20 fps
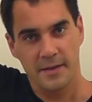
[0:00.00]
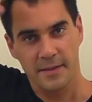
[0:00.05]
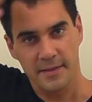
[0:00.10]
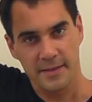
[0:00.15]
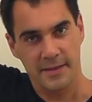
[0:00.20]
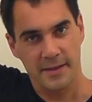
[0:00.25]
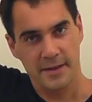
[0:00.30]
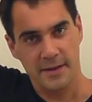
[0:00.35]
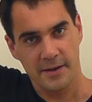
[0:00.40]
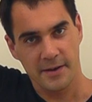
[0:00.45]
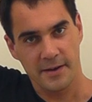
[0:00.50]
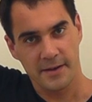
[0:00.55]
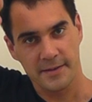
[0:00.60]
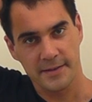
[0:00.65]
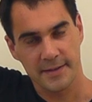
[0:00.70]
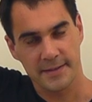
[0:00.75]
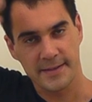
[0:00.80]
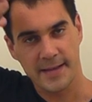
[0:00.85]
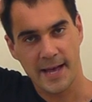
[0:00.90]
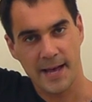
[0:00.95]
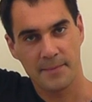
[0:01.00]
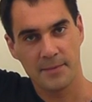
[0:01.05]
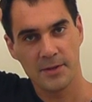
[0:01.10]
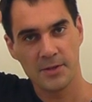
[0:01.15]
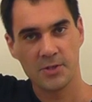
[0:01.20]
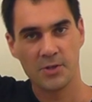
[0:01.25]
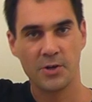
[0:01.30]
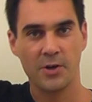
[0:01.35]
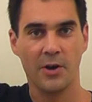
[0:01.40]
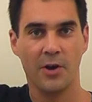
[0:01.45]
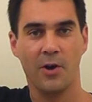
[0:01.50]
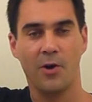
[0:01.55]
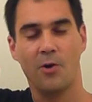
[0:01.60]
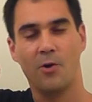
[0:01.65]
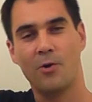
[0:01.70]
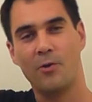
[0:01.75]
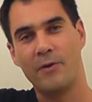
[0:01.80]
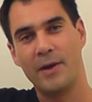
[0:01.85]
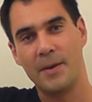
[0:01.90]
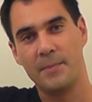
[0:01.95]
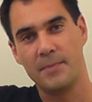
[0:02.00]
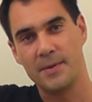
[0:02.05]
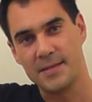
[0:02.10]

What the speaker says: the tablature or right